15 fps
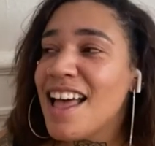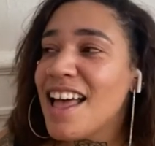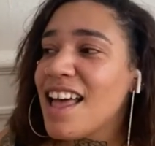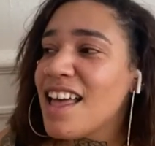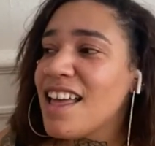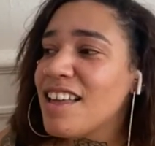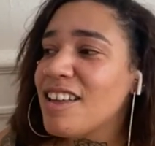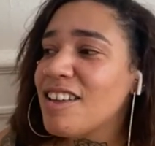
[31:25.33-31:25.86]

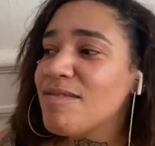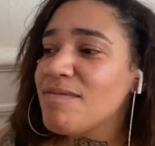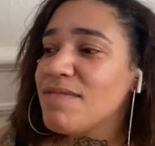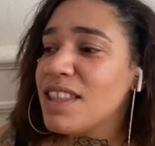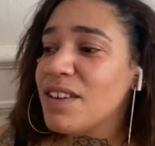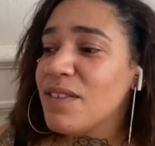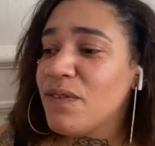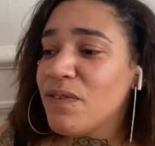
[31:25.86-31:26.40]
Um,
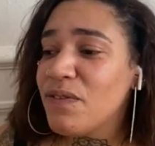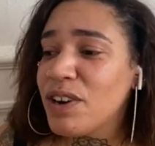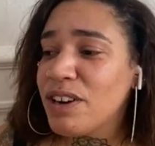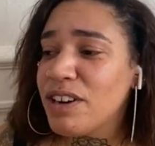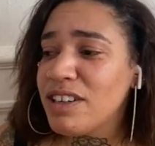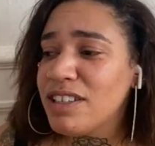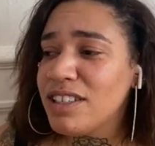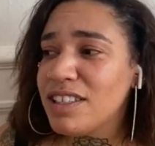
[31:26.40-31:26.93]
the
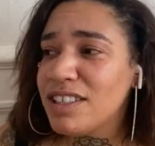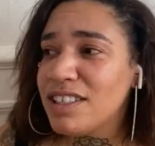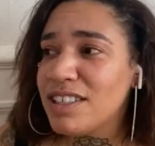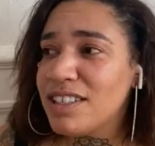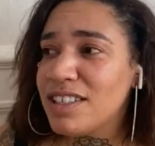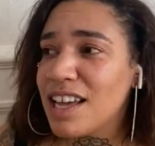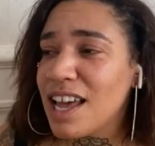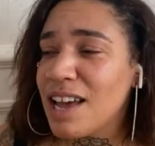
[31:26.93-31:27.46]
first,
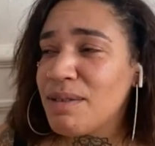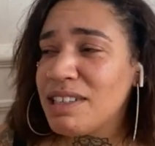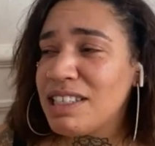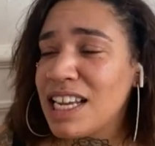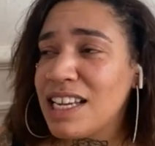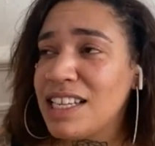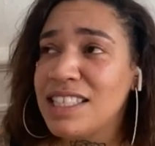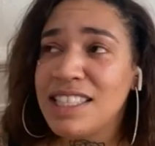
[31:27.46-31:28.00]
I would
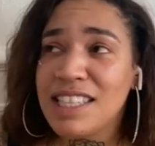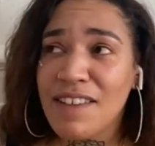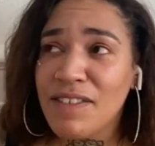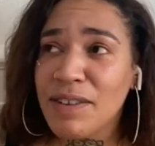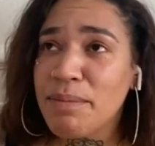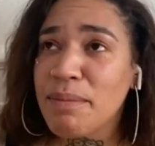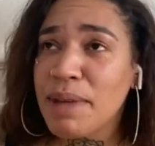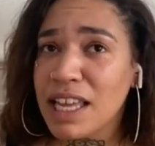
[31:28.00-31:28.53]
say,
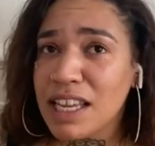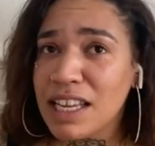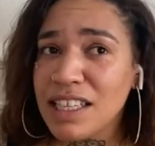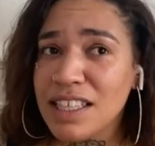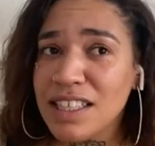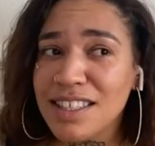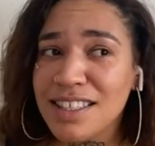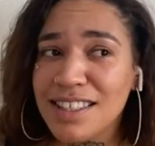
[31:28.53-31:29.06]
seven
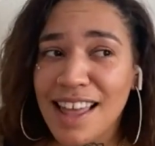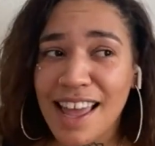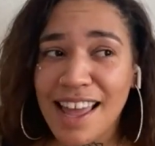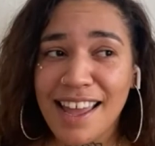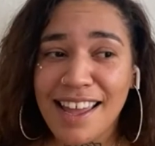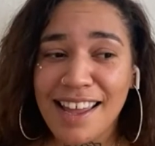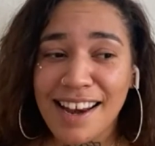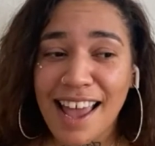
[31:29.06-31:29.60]
months
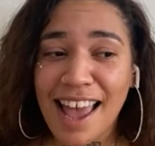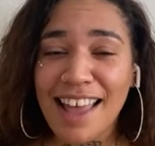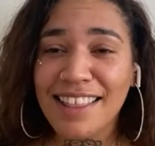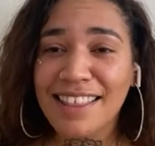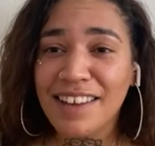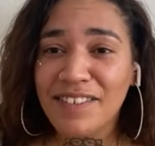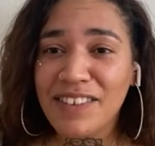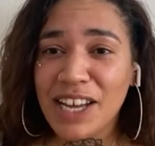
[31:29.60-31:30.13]
that I
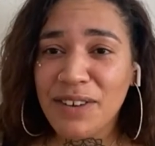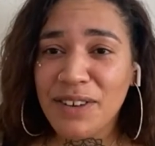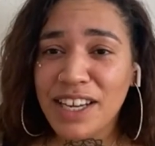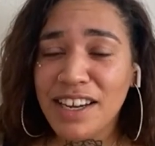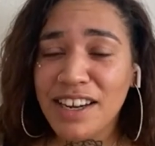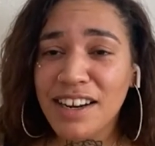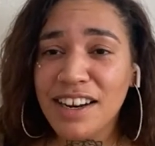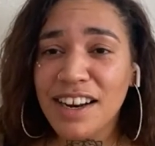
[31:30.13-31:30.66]
lived out
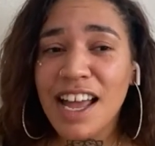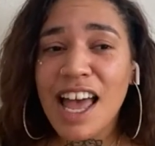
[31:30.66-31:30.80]
here,